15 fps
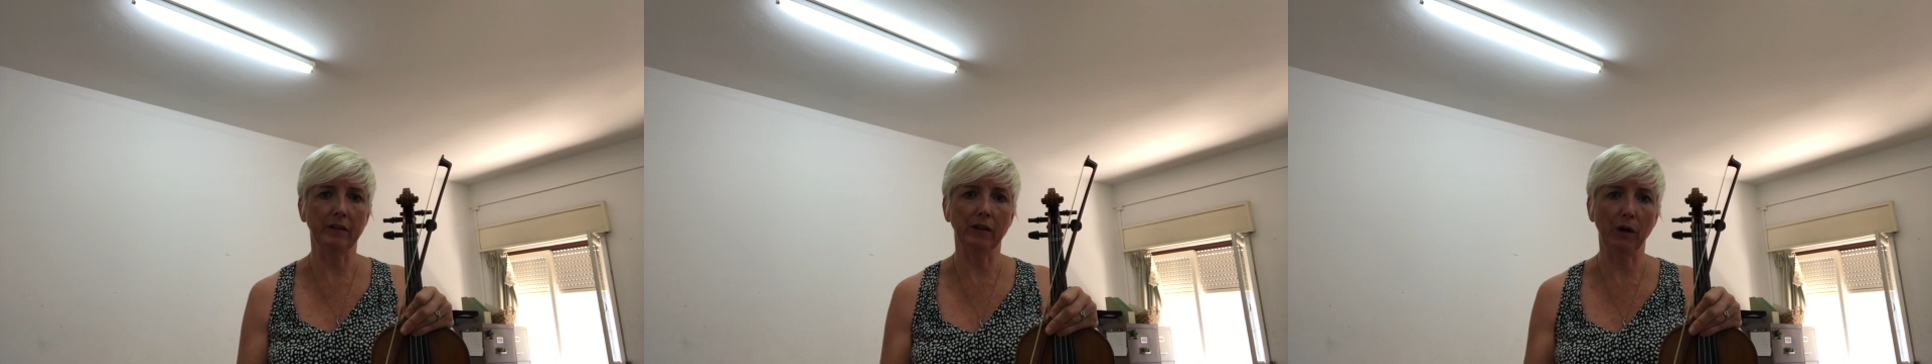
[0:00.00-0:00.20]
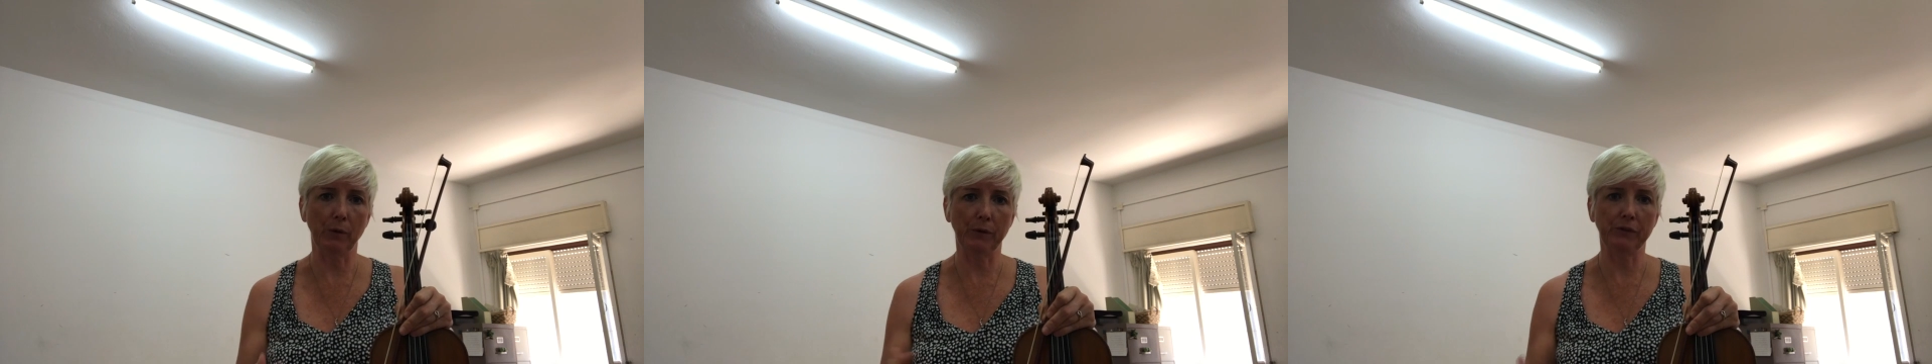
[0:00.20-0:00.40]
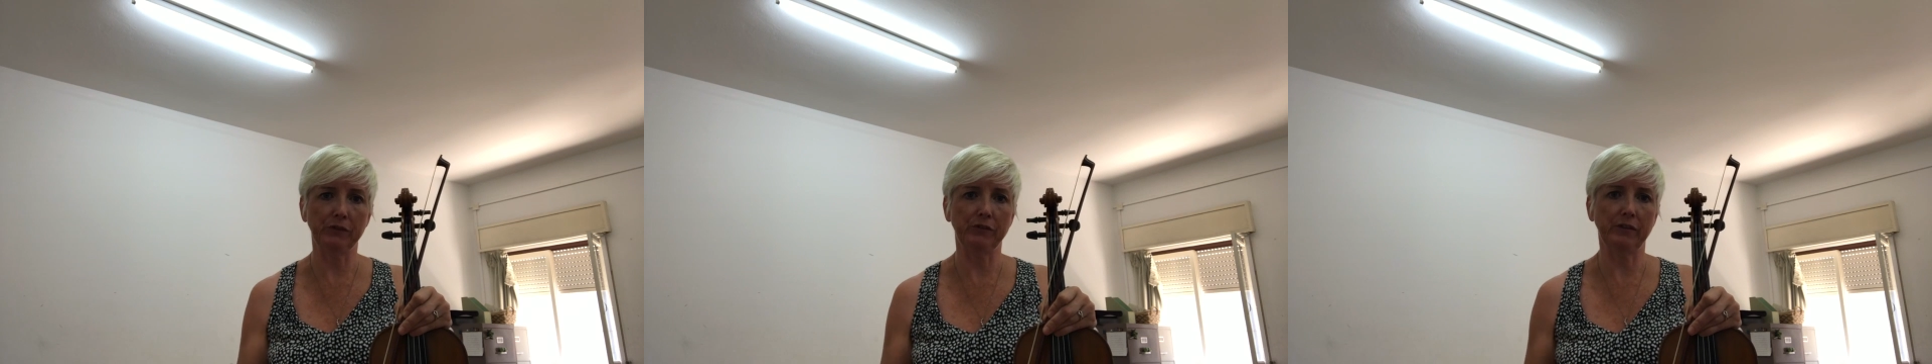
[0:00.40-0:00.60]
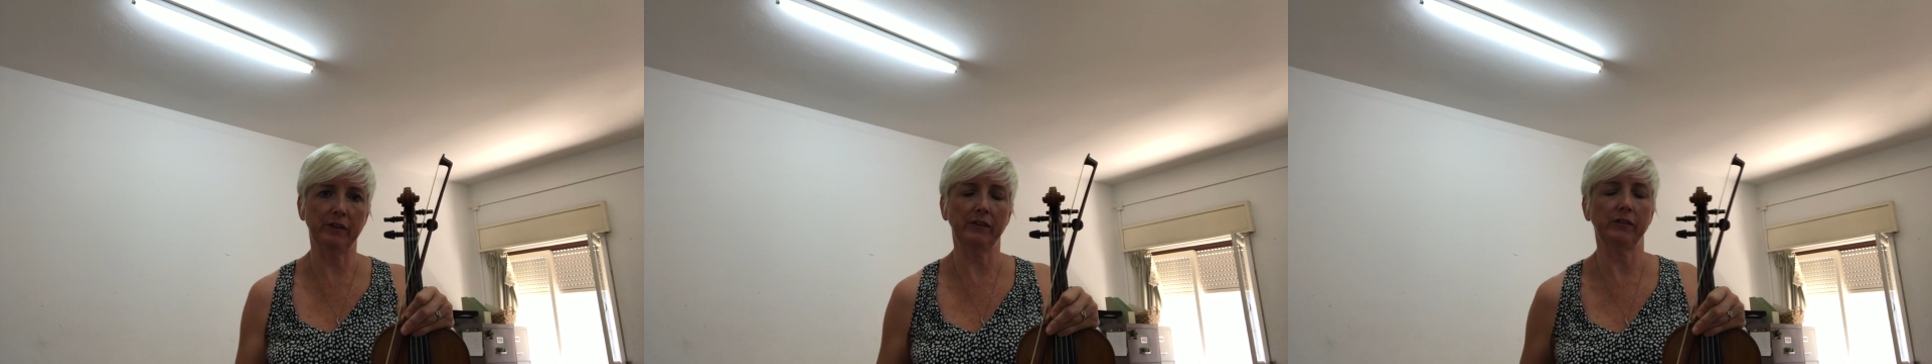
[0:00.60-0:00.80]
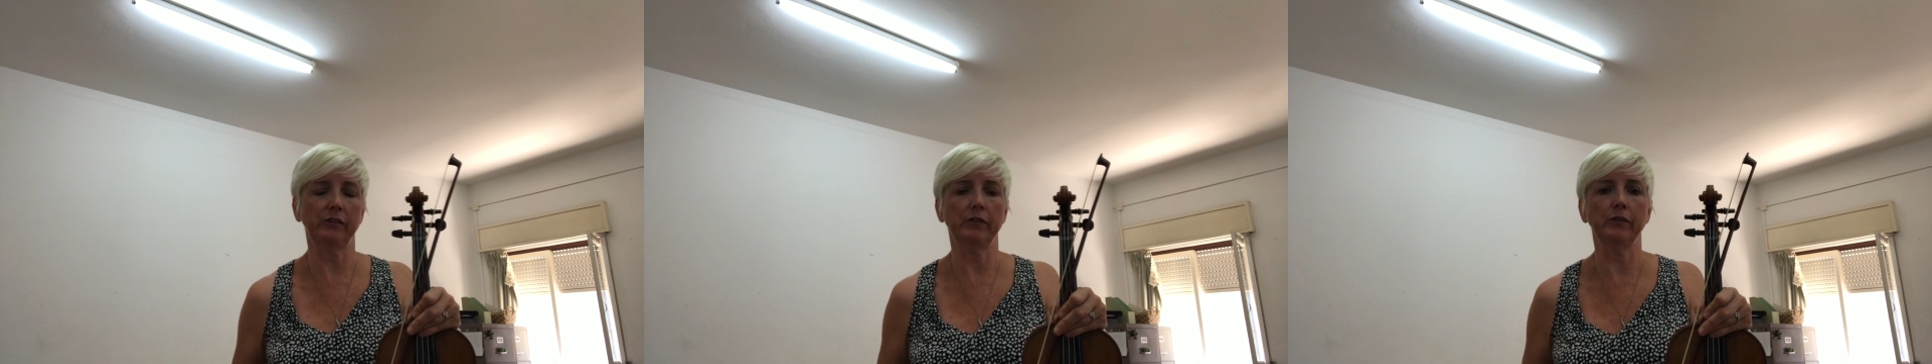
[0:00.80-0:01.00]
lower
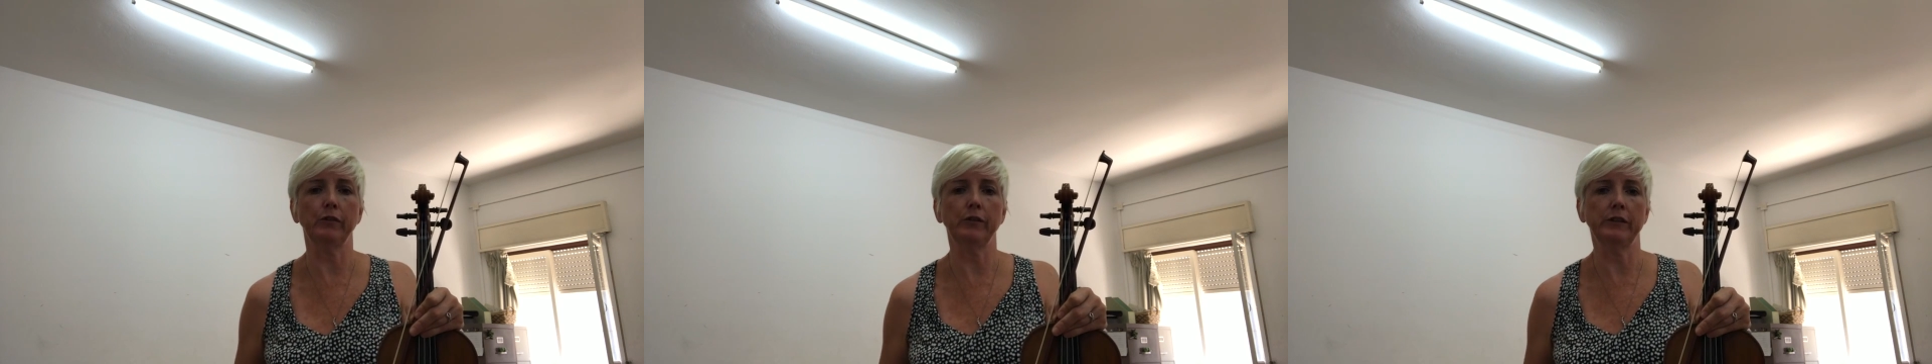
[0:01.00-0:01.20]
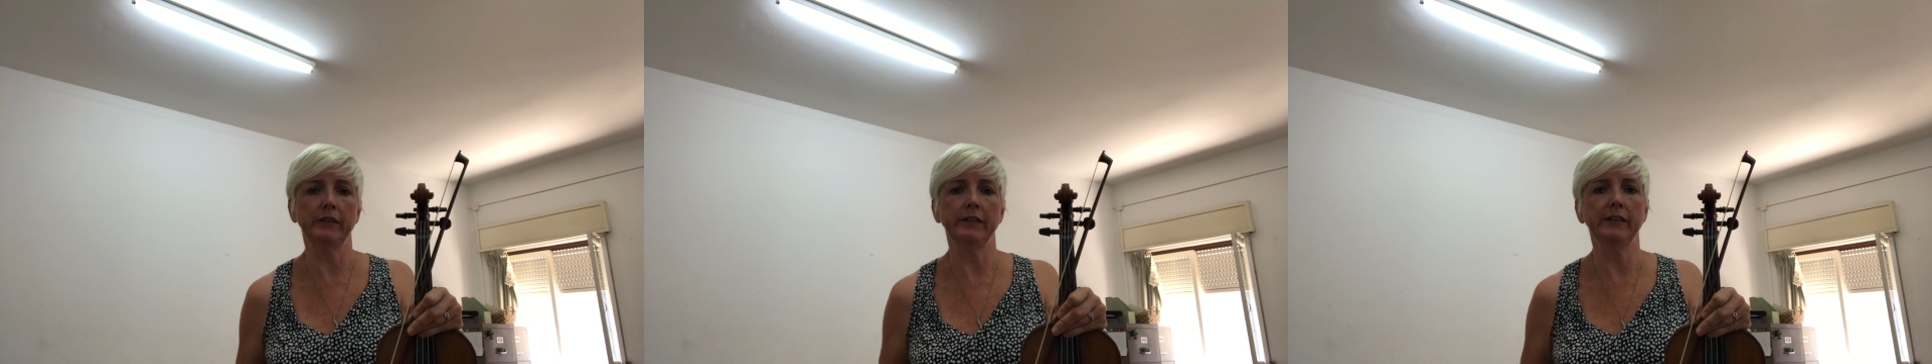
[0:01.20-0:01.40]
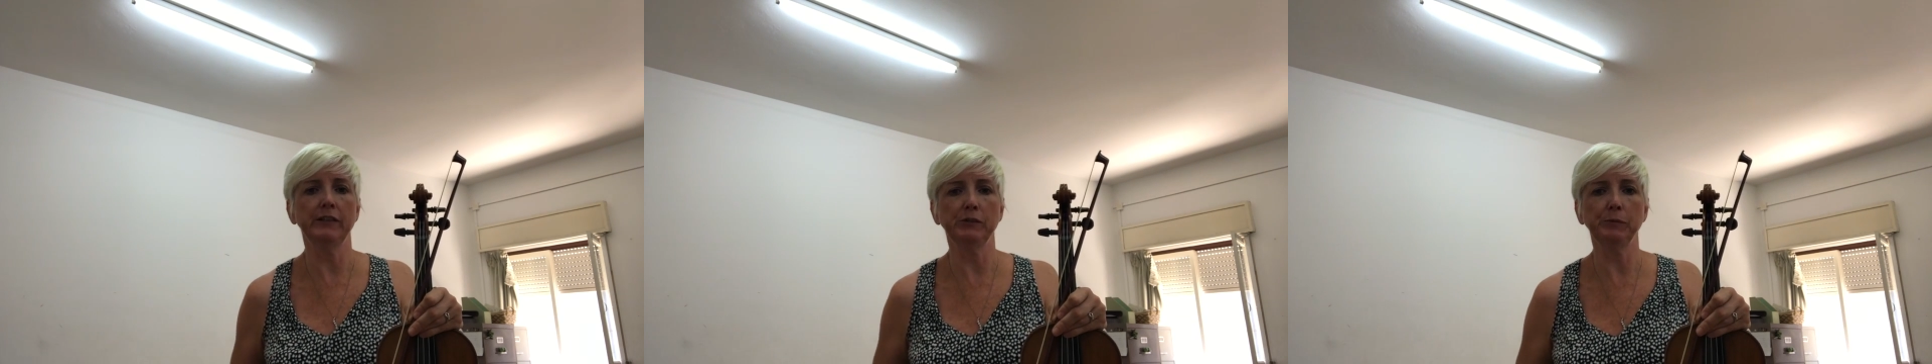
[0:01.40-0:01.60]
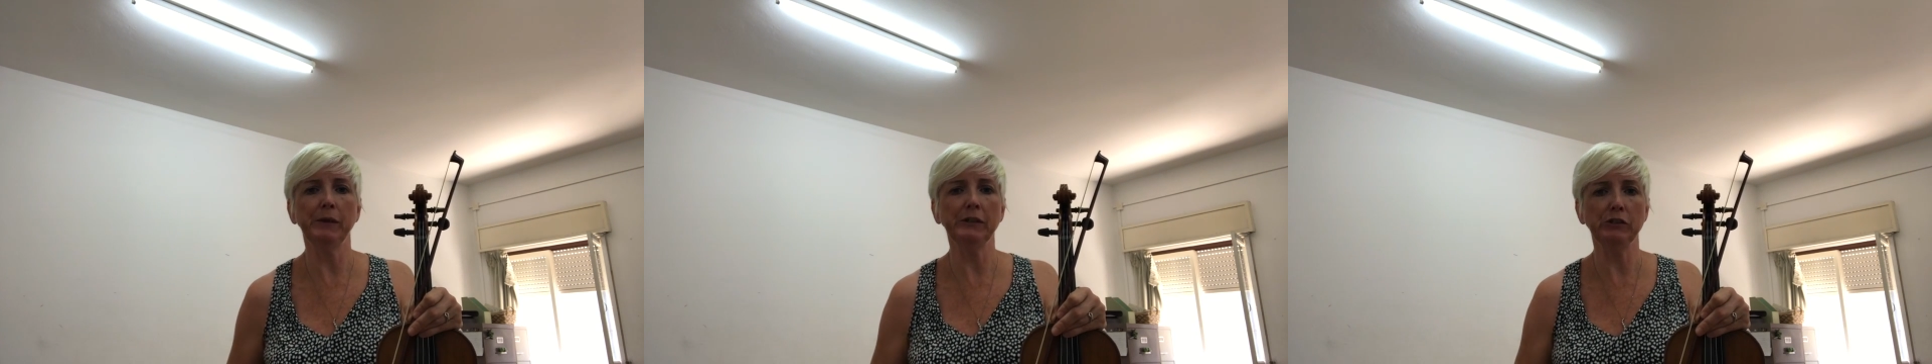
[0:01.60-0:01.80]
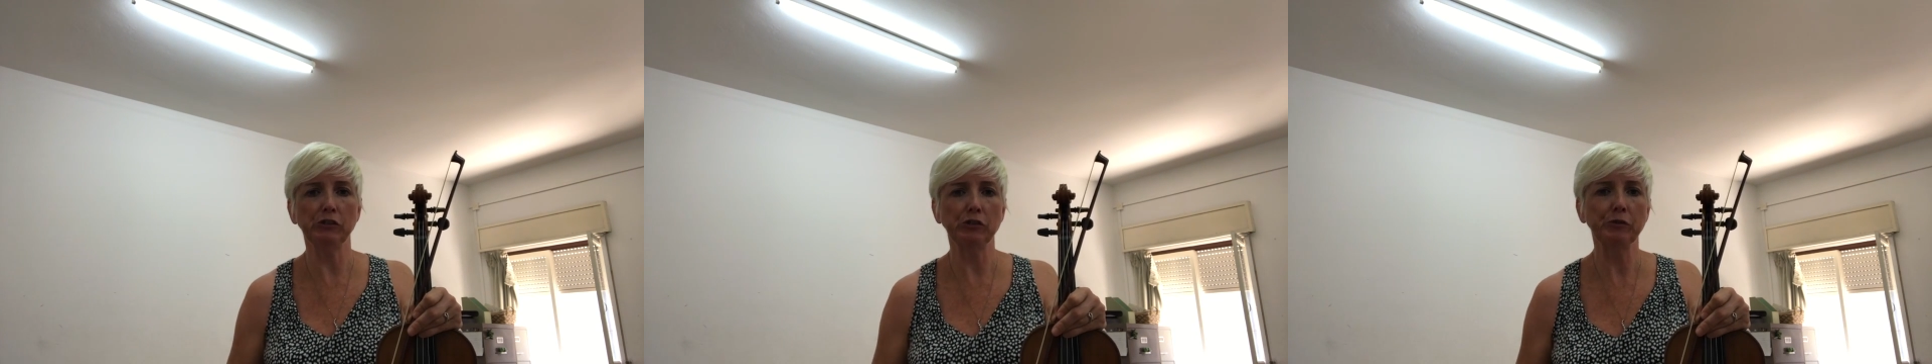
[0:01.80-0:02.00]
string sonority as
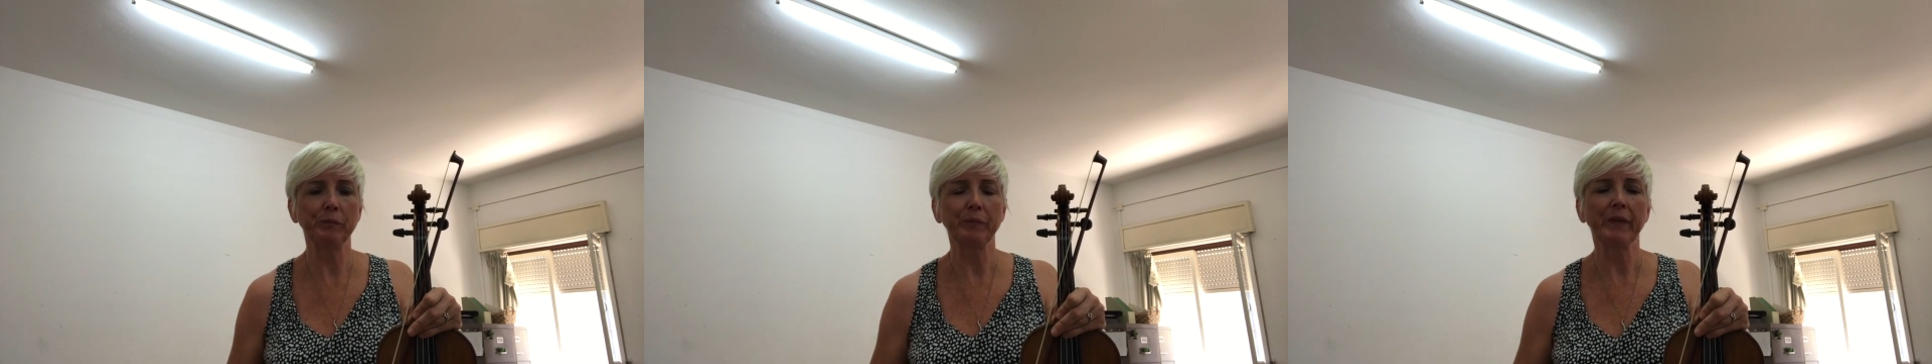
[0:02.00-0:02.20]
much.